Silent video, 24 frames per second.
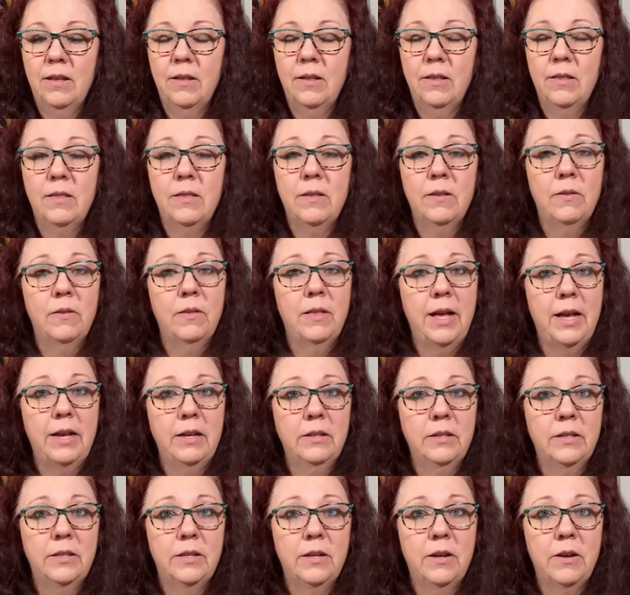the
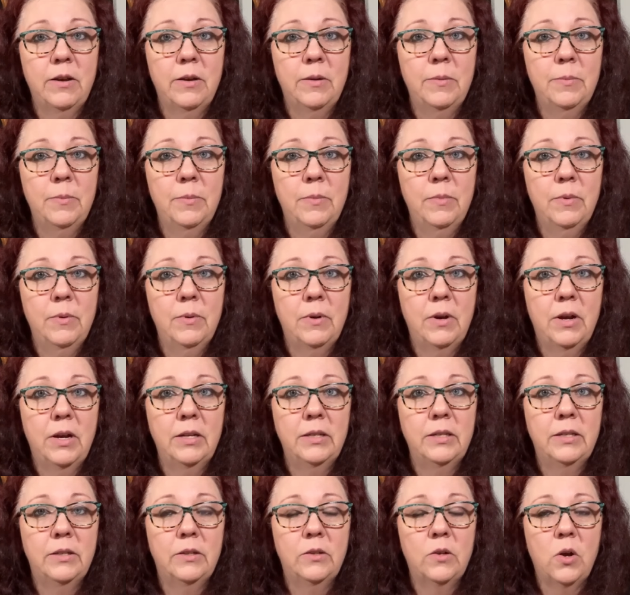last time I
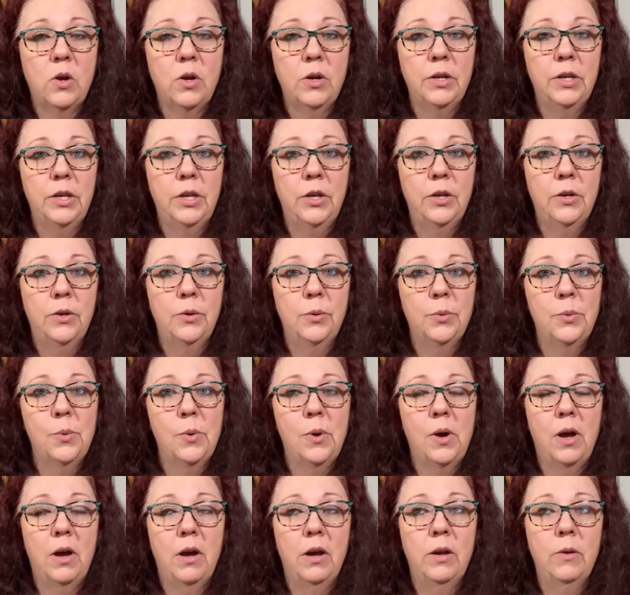saw you,
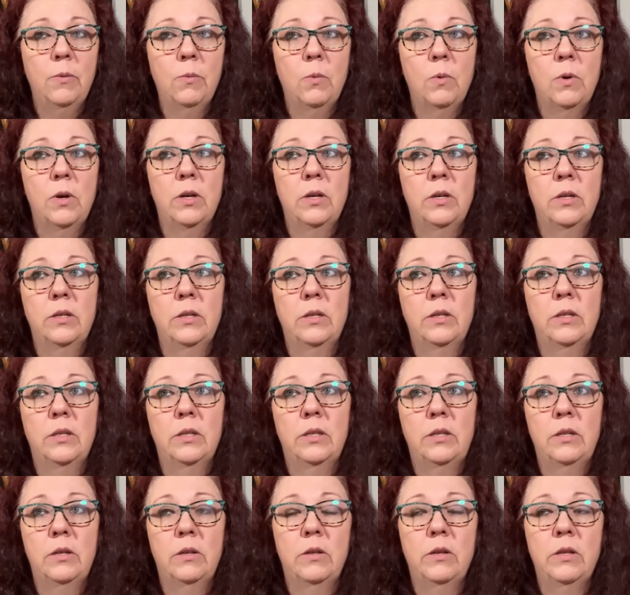I was
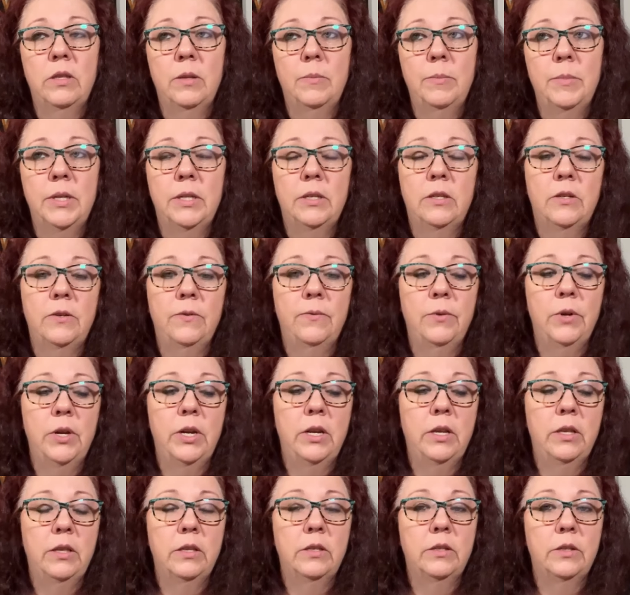still in the midst of
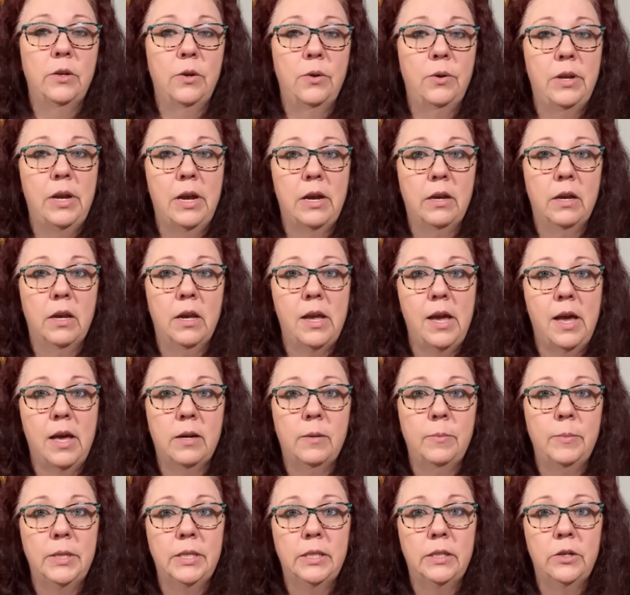reading the Zodiac
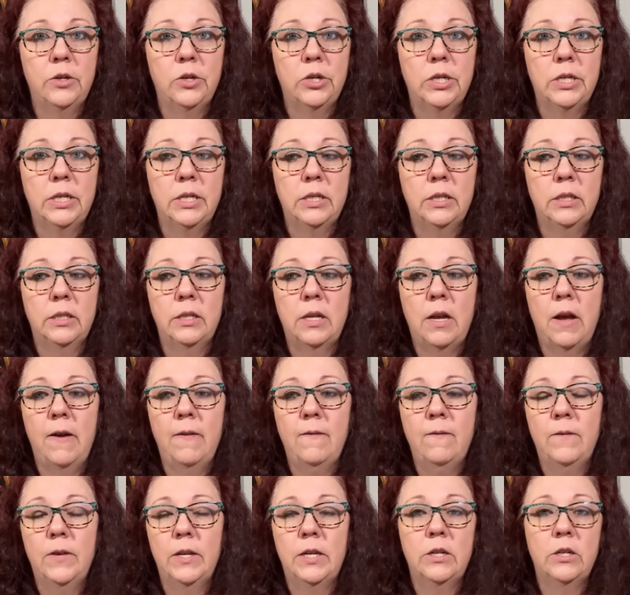Academy series. I
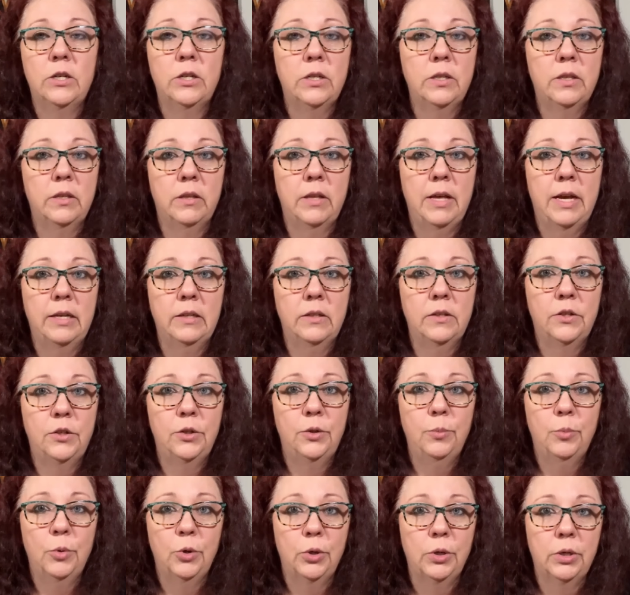finished the last
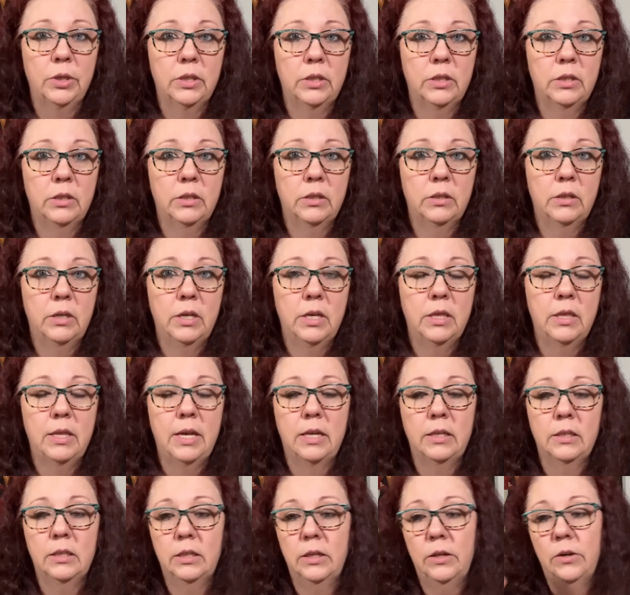two books in
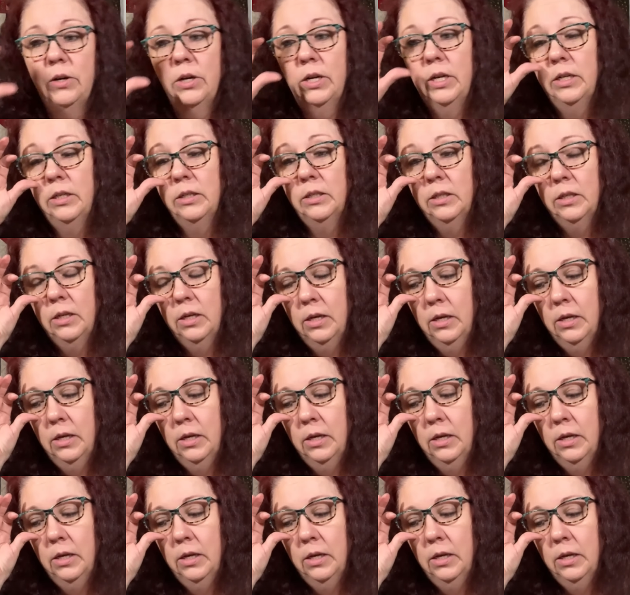that series.